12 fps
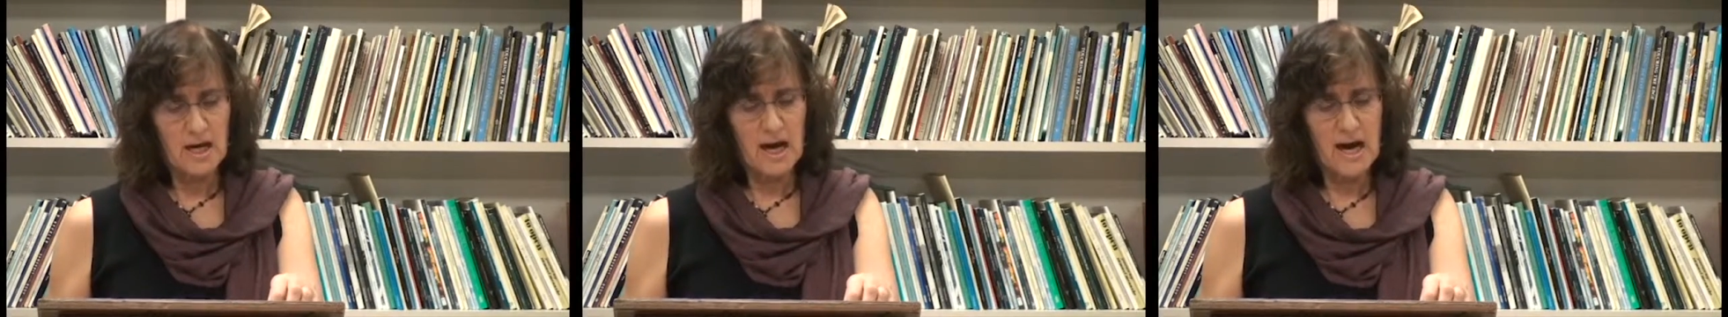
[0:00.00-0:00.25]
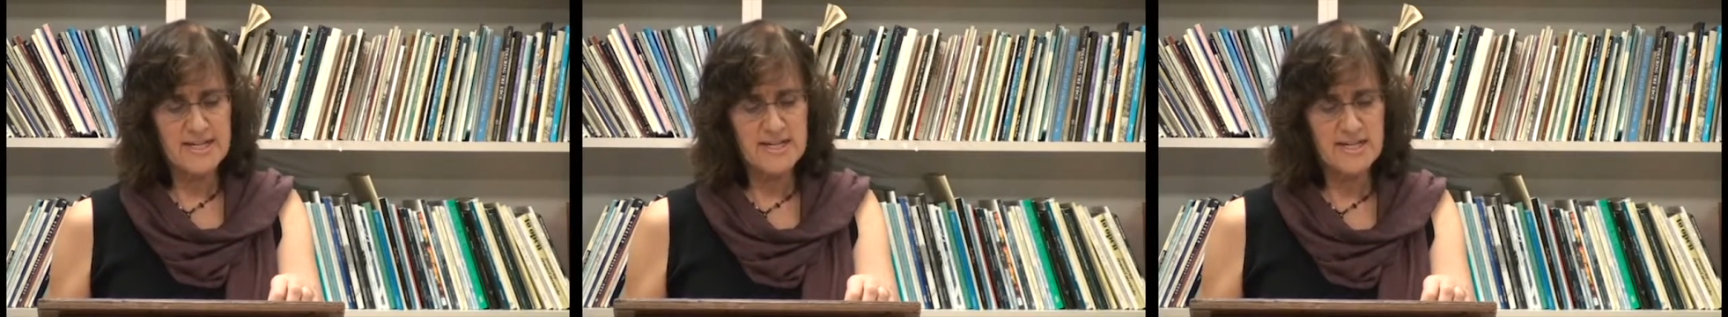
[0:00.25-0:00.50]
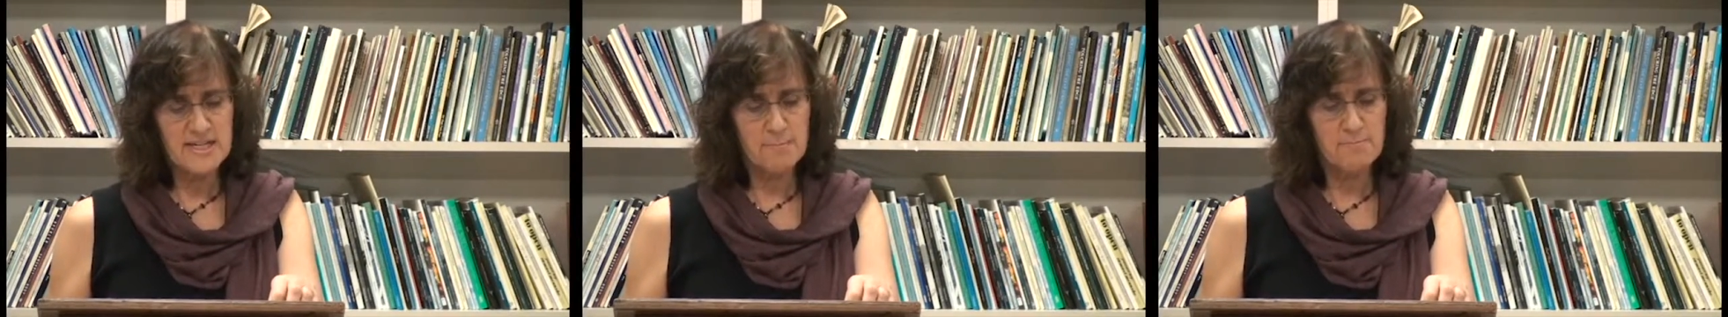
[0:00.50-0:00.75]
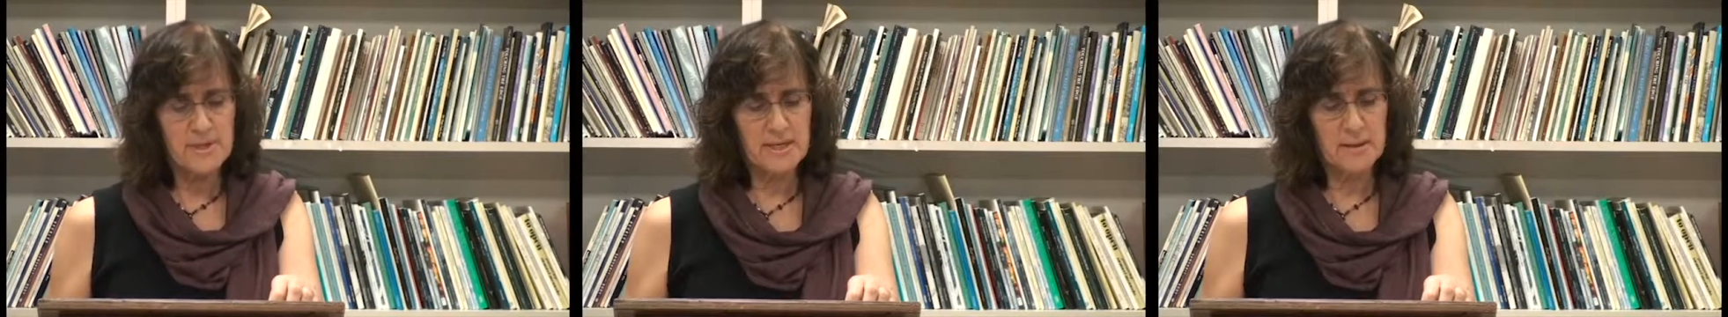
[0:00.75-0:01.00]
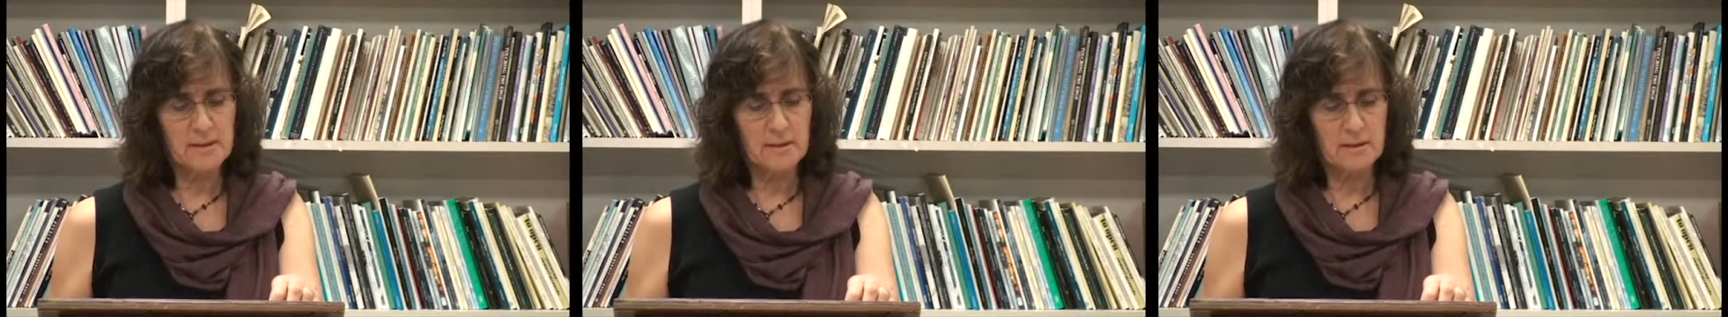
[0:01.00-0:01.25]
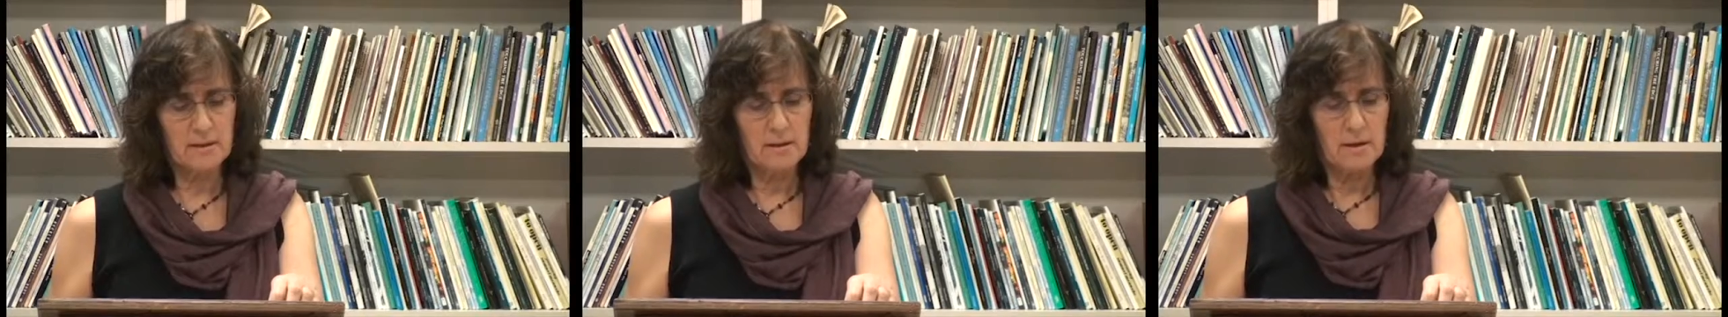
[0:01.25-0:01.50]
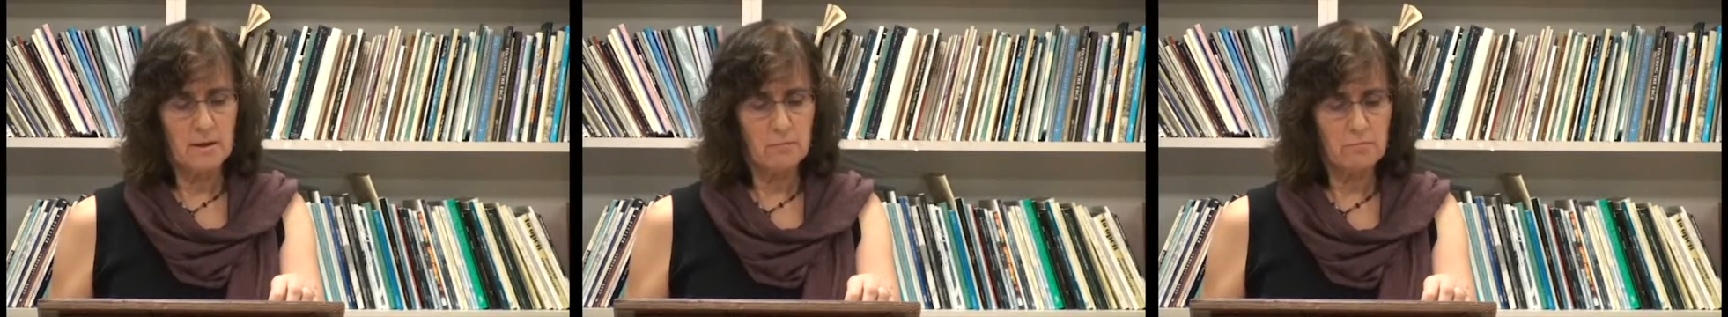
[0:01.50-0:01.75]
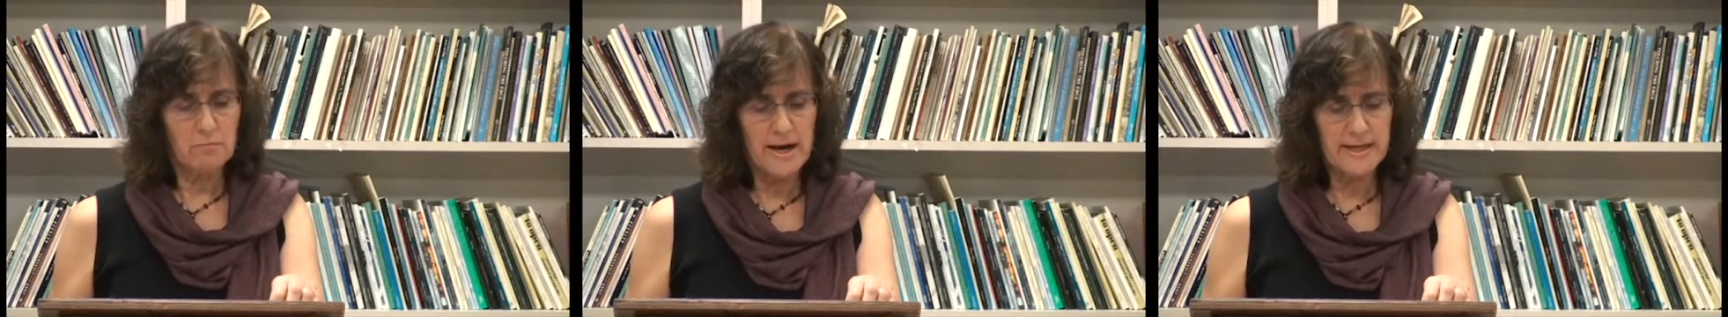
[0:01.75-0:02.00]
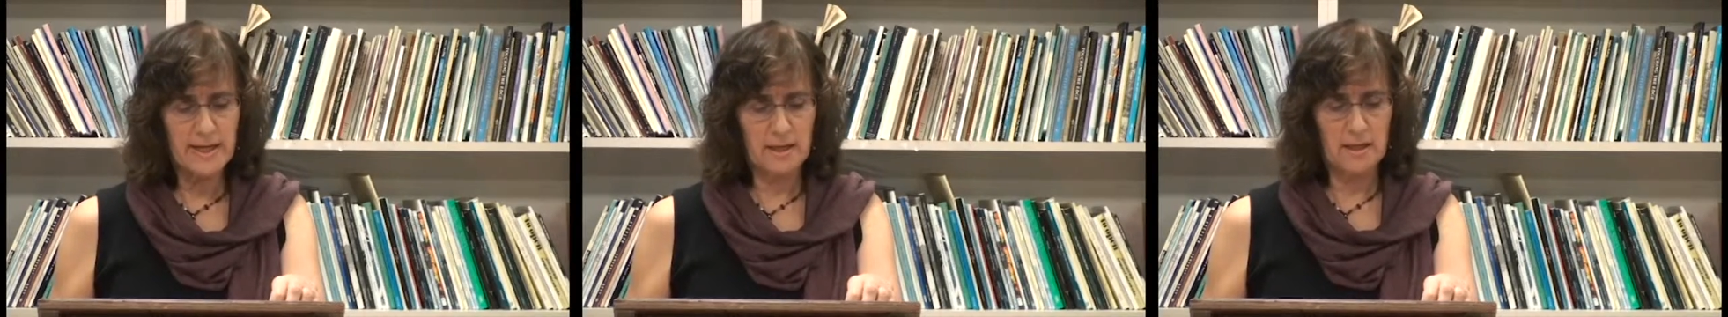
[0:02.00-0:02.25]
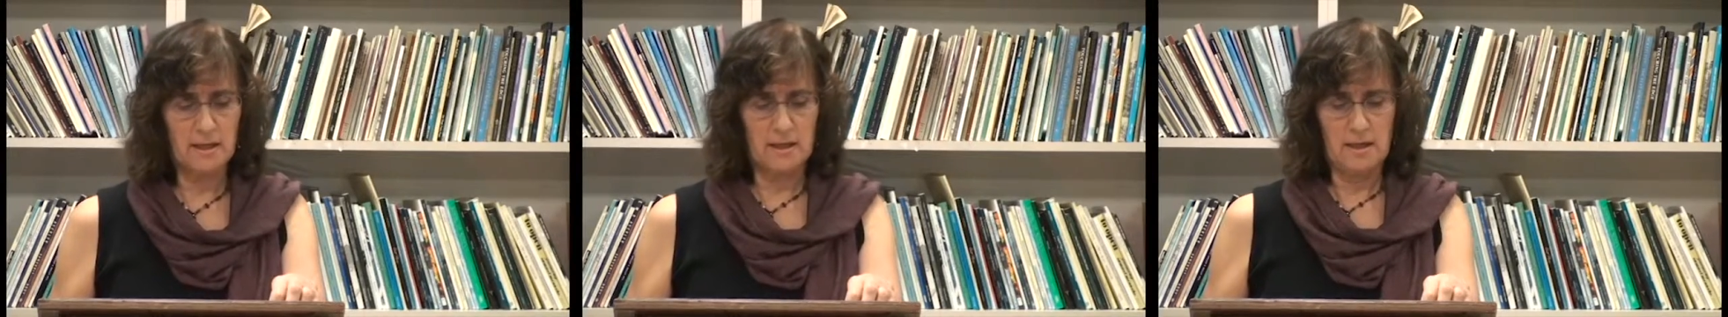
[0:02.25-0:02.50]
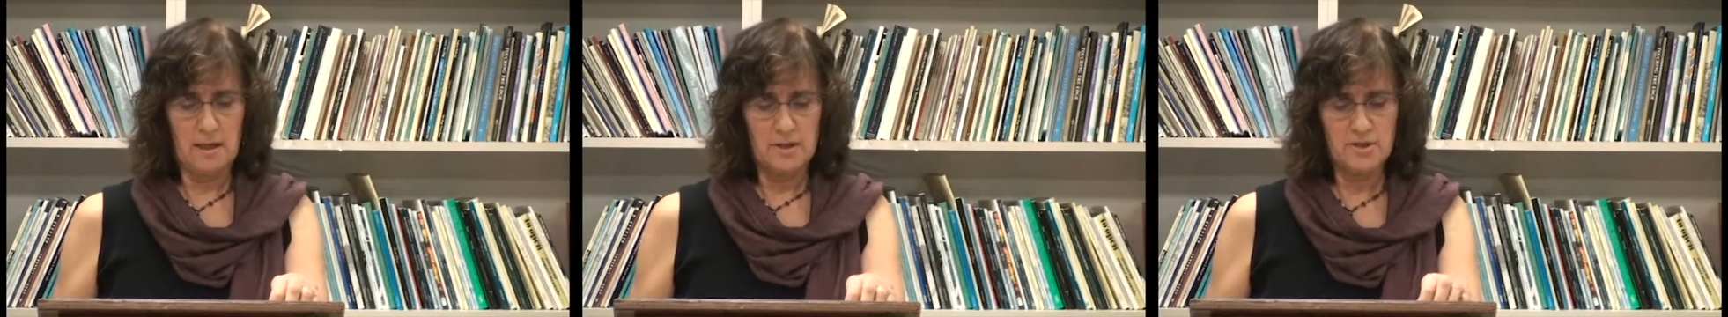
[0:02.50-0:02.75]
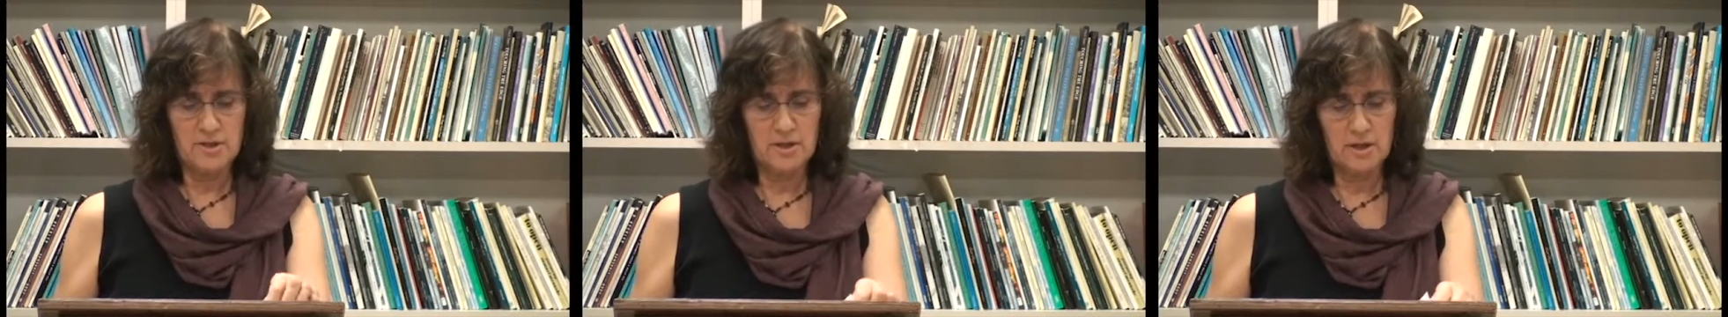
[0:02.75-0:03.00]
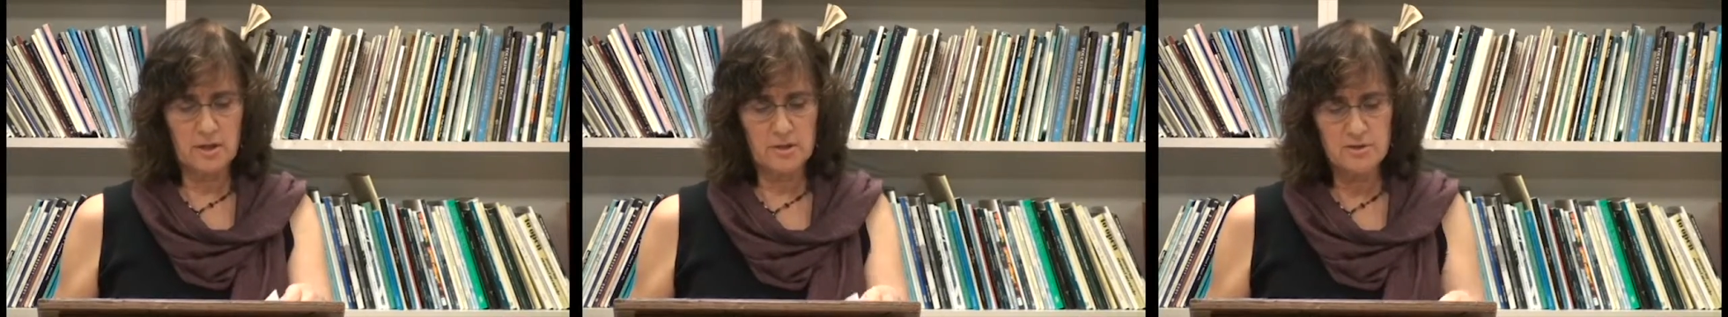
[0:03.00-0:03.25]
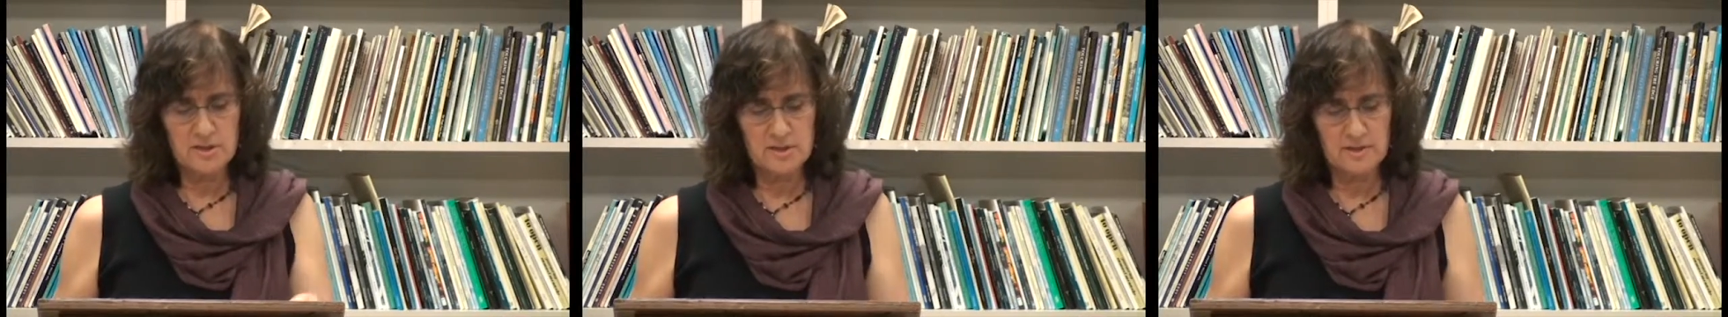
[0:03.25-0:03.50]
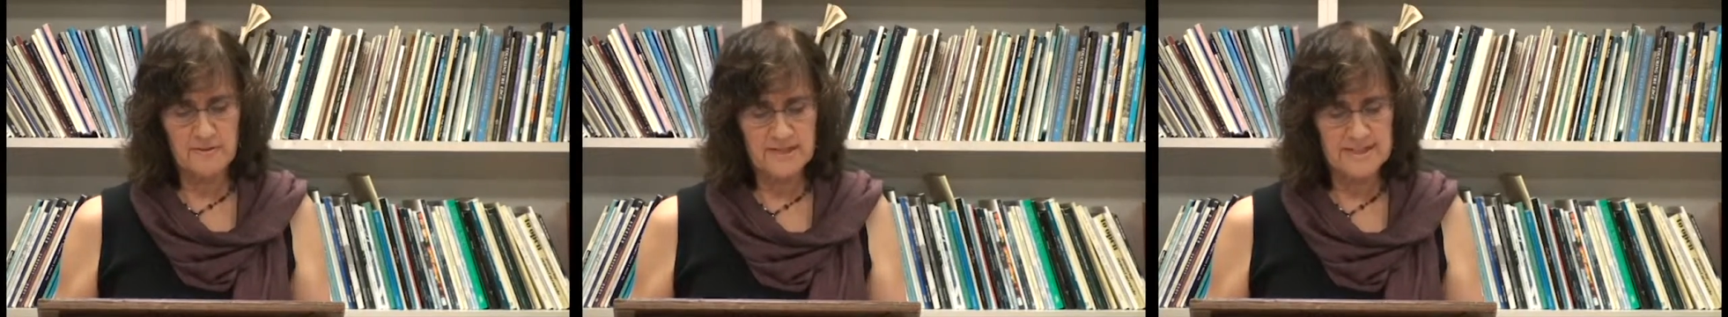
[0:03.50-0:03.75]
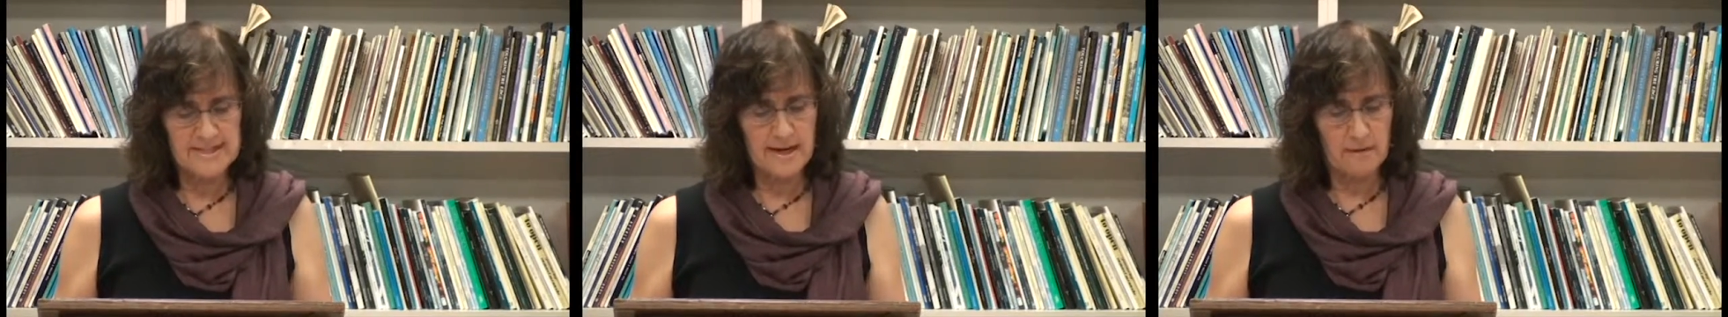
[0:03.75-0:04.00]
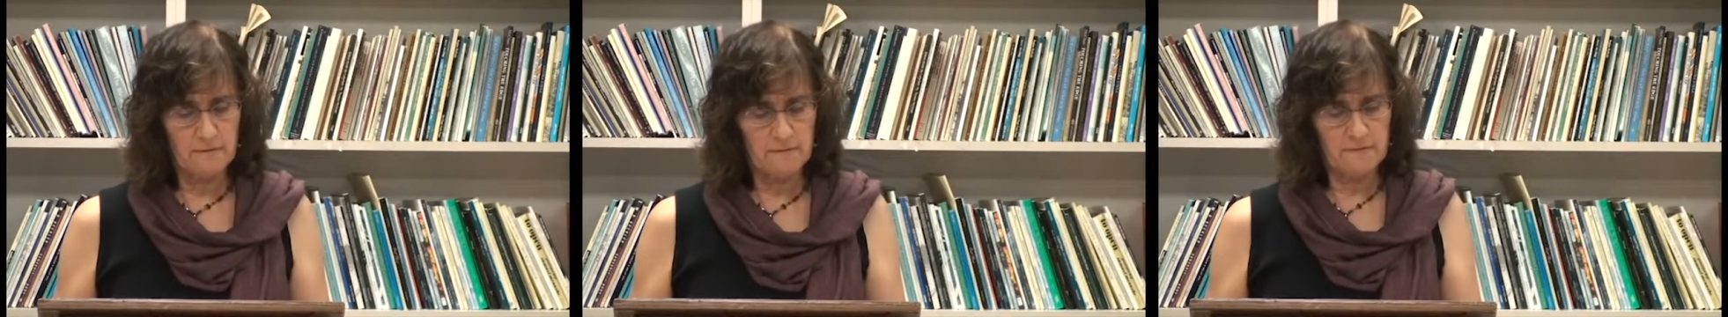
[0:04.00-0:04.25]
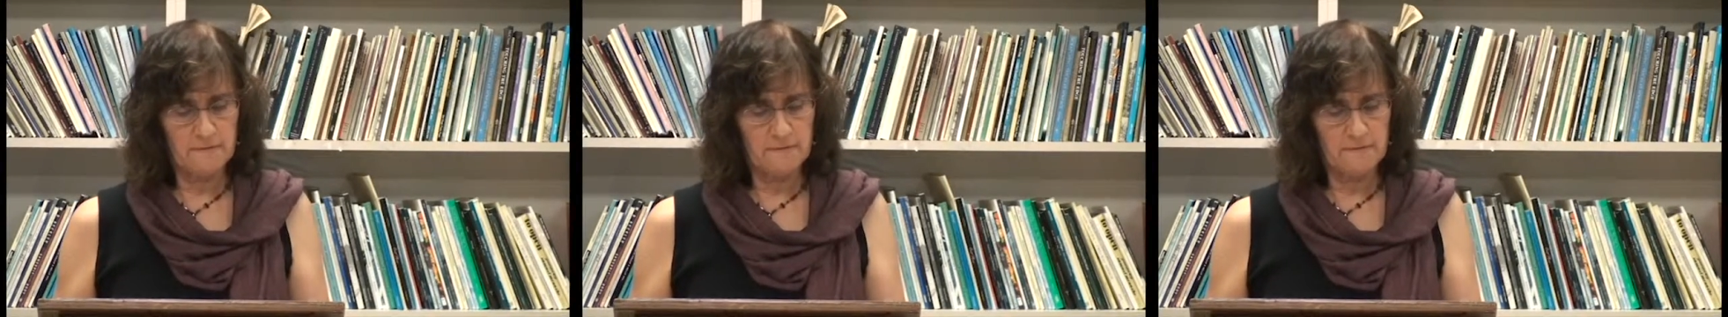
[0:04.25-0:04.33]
I disappear, running to the ghost of a self